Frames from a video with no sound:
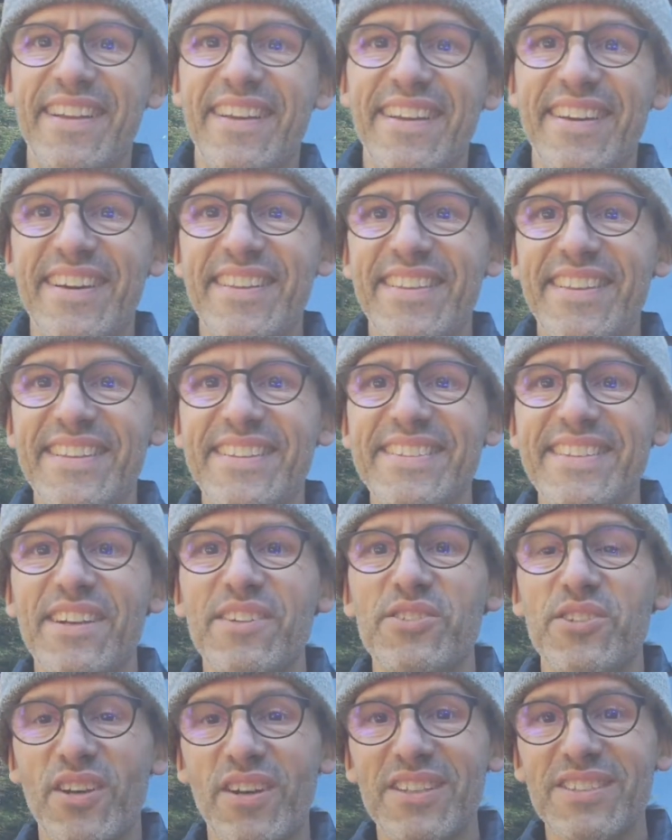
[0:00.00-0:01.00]
I think
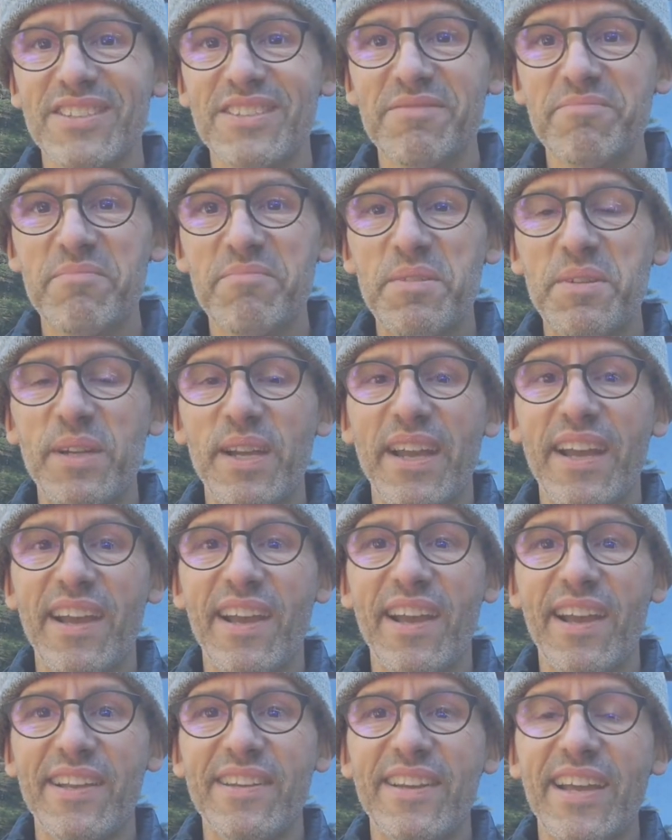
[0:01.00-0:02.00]
sounds awesome,
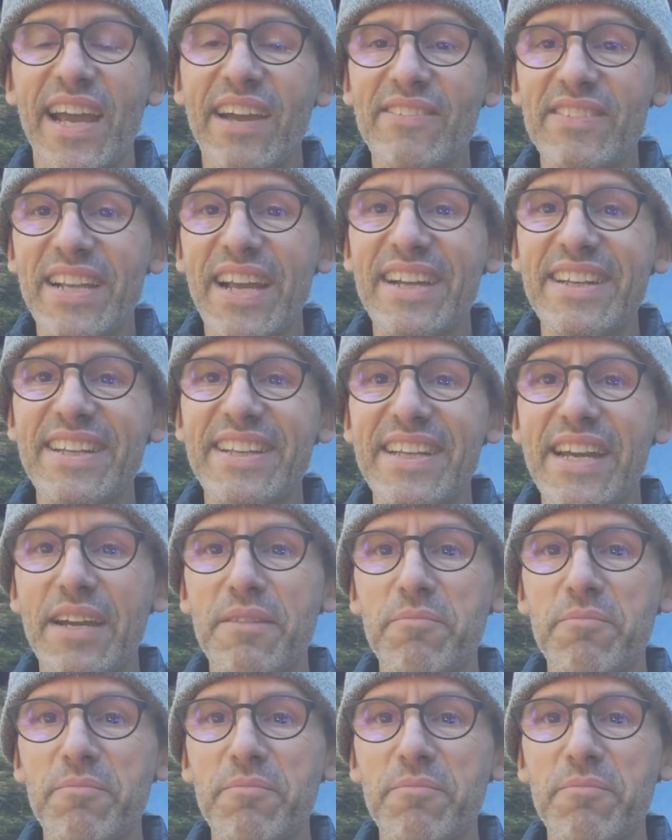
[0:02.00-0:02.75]
and I haven't gotten it yet,